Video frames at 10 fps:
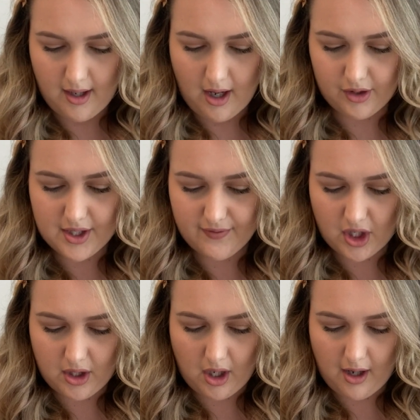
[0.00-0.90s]
I'll just have to
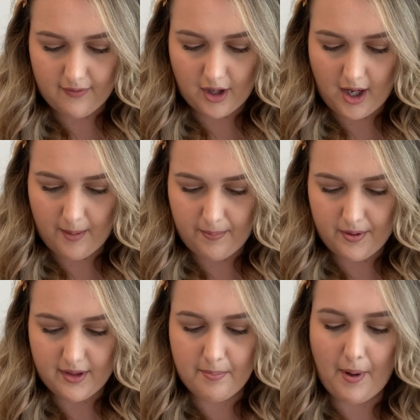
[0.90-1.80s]
cover up
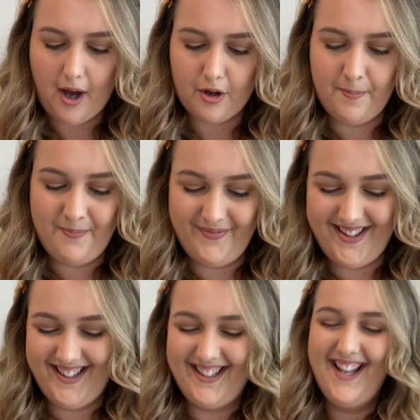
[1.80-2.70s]
the bottom.
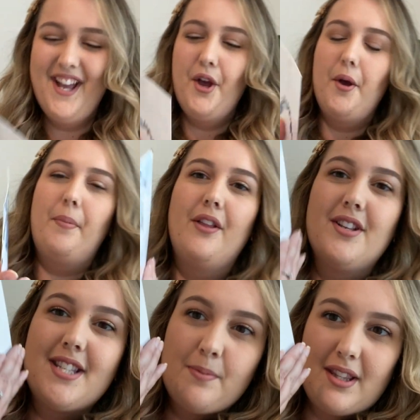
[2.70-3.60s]
But
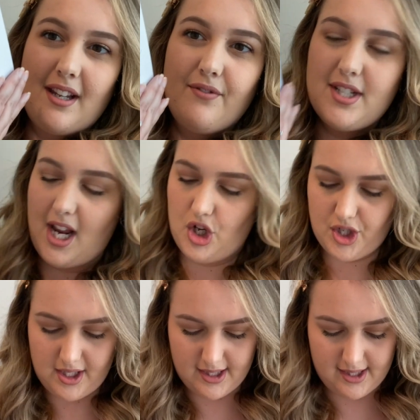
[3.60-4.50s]
this is what the
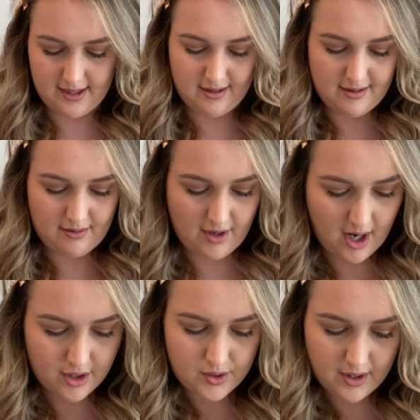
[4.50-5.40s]
invitations, I don't know how
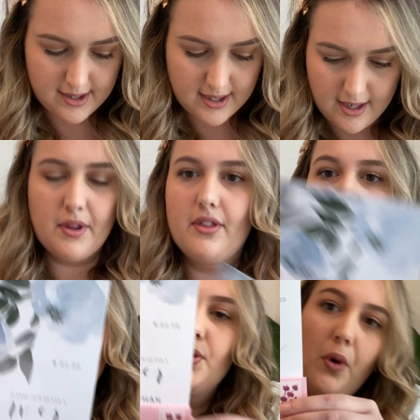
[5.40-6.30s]
to do this.
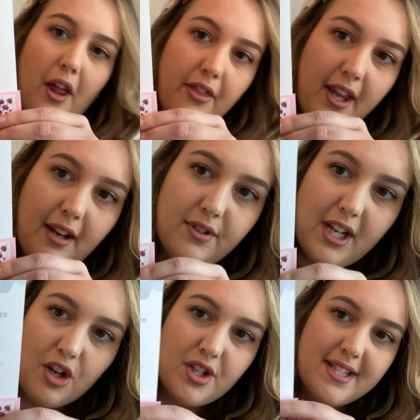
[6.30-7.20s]
This is what the
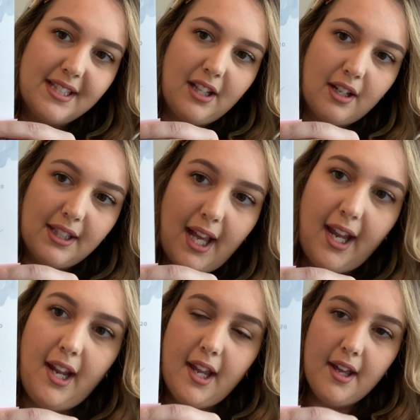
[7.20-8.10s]
invitations look
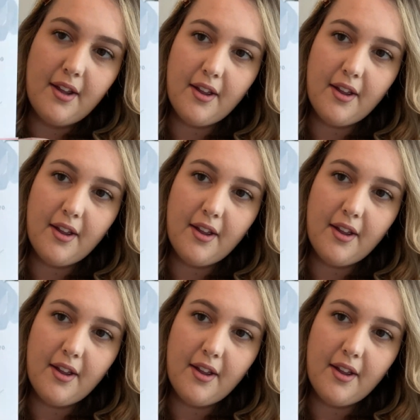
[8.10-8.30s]
like.